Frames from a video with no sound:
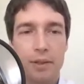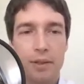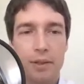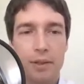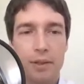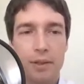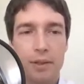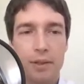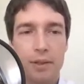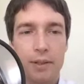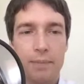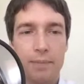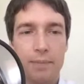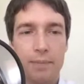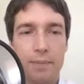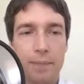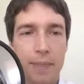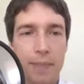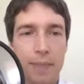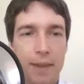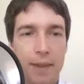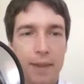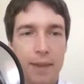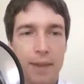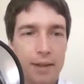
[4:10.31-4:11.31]
Um,
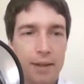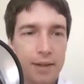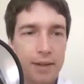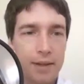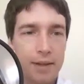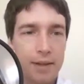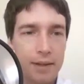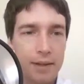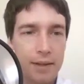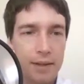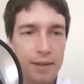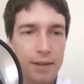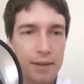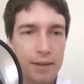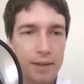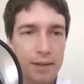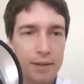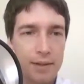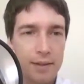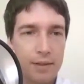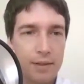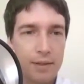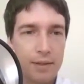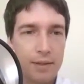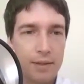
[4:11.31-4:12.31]
uh,
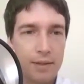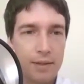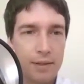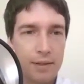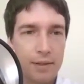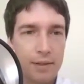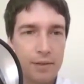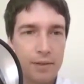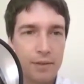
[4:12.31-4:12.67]
this is